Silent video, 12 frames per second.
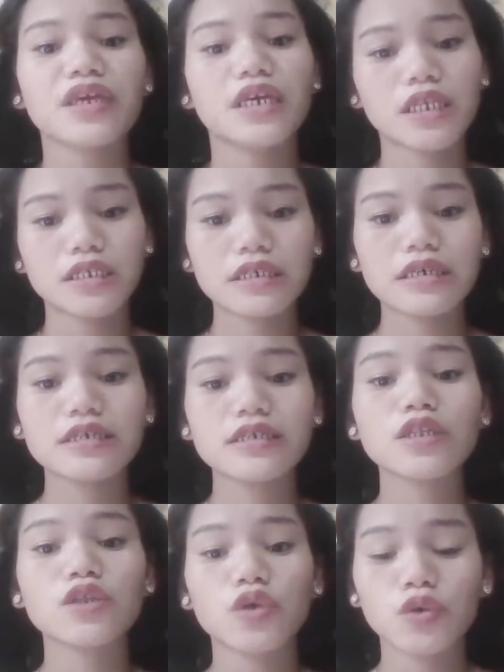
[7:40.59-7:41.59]
It is
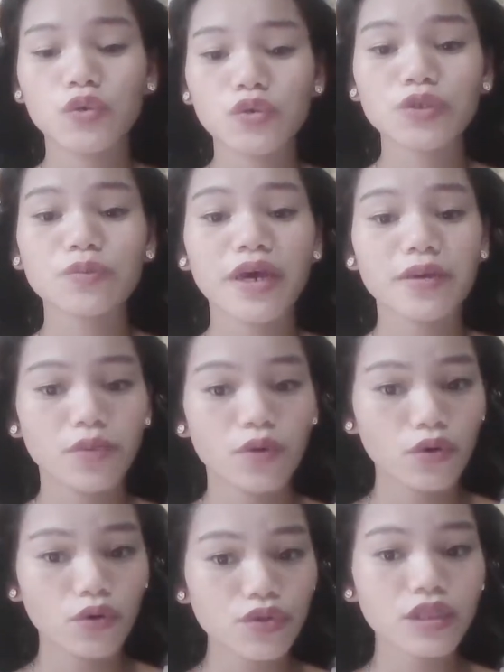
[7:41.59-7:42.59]
easy to use by
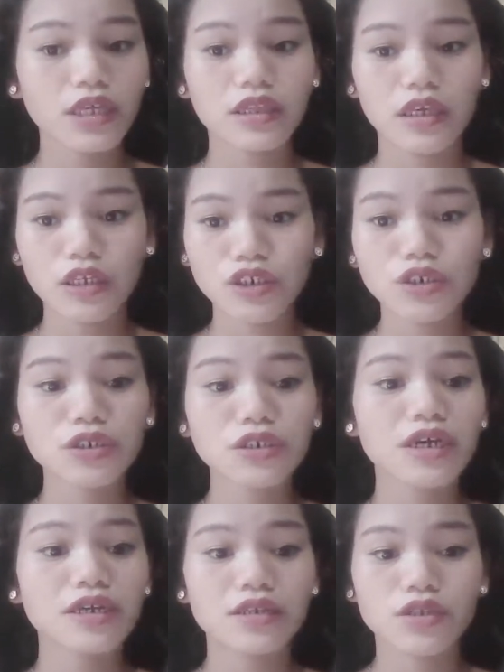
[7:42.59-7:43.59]
both the
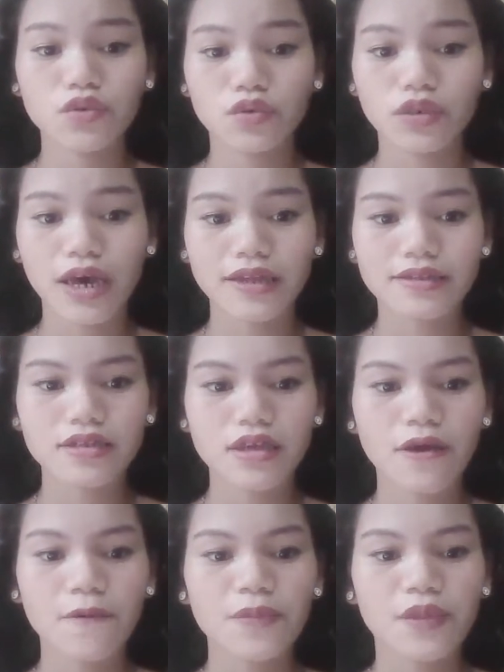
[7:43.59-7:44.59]
teachers and the students,
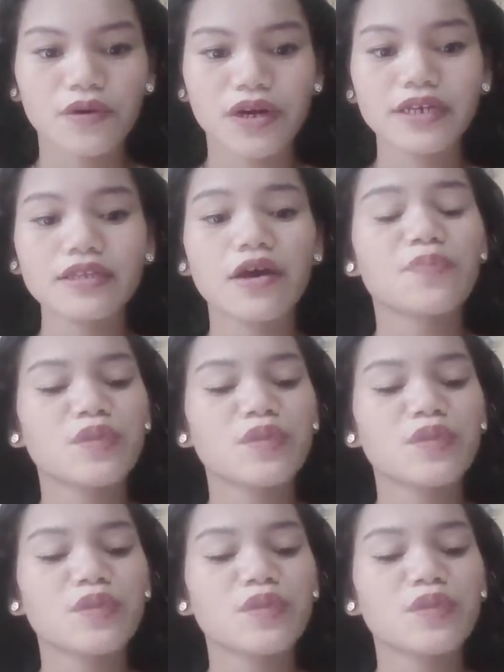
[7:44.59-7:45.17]
right?